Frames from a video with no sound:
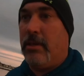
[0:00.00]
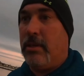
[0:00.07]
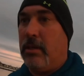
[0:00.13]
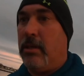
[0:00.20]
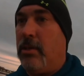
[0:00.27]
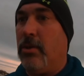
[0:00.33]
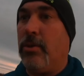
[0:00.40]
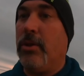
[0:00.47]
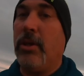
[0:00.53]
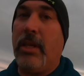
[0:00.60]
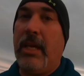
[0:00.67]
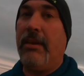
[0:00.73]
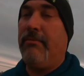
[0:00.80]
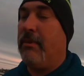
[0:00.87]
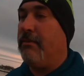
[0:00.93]
you know, good
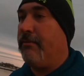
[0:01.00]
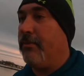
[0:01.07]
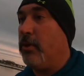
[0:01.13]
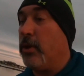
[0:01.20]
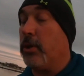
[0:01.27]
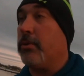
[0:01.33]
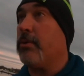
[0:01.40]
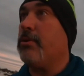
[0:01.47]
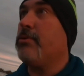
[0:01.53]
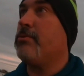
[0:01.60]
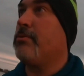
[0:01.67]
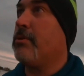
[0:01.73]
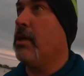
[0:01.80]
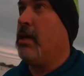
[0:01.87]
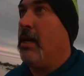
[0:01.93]
evening for a
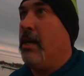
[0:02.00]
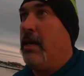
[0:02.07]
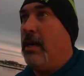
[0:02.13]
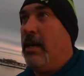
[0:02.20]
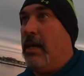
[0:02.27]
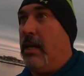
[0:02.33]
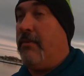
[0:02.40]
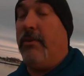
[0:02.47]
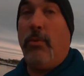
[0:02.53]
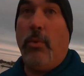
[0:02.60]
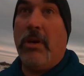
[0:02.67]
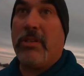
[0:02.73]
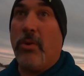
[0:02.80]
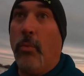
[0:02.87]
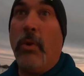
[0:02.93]
cruise if it
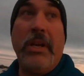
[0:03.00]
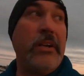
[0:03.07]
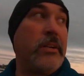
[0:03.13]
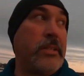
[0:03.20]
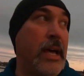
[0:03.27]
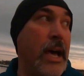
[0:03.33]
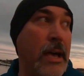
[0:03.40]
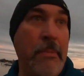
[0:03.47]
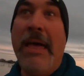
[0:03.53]
wasn't winter time.